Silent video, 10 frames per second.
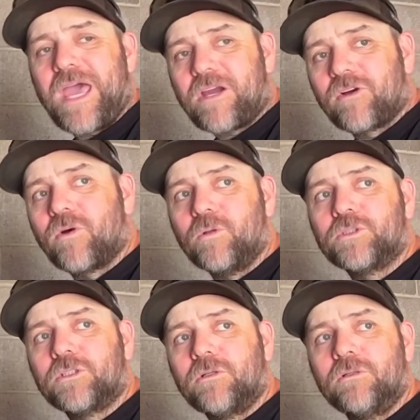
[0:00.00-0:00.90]

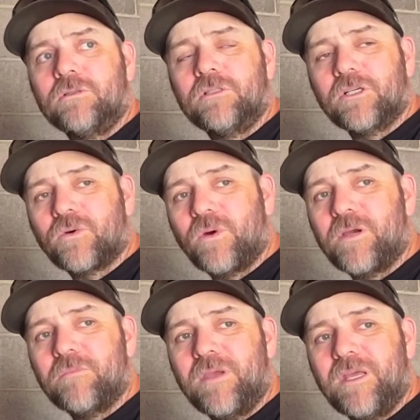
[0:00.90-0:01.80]
agricultural
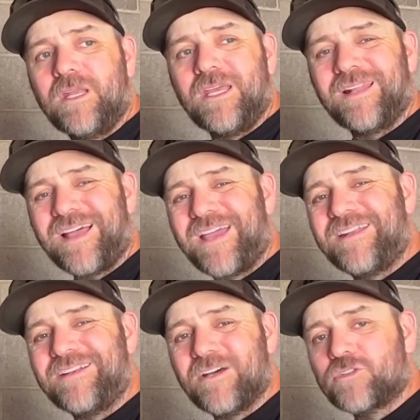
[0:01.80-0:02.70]
equipment and
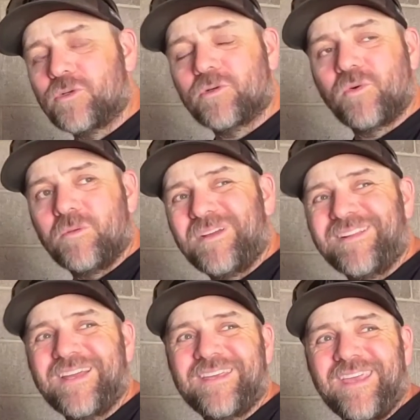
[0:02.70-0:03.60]
light industrial
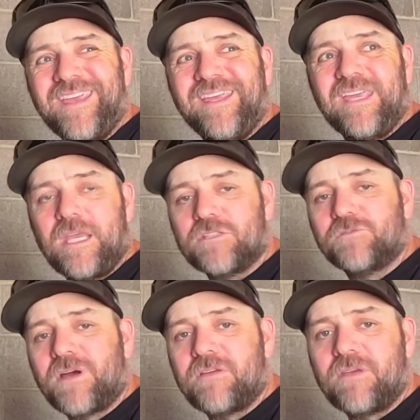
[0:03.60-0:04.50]
equipment, like a Case
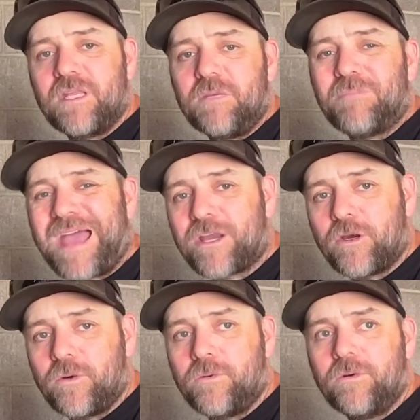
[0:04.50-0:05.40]
580
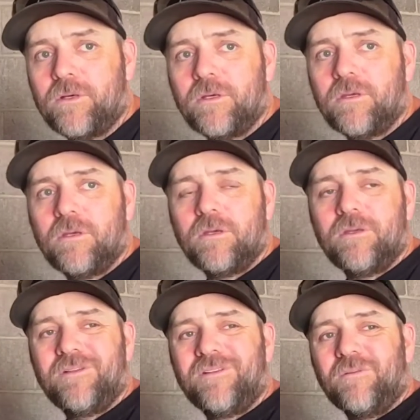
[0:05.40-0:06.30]
backhoe.
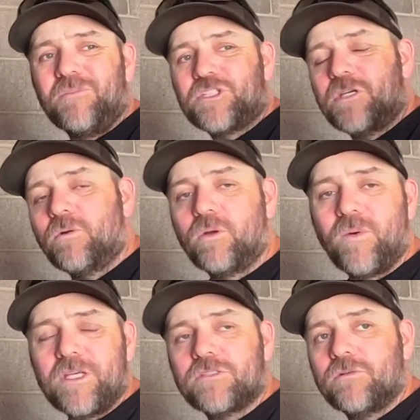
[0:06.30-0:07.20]
The machine only
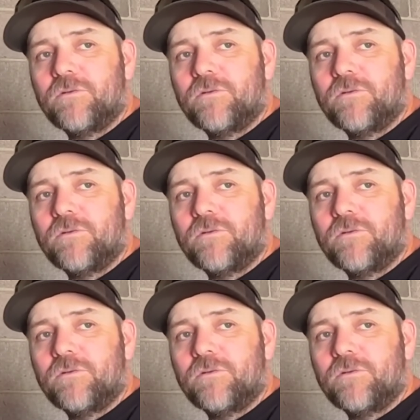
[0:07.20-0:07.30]
weighs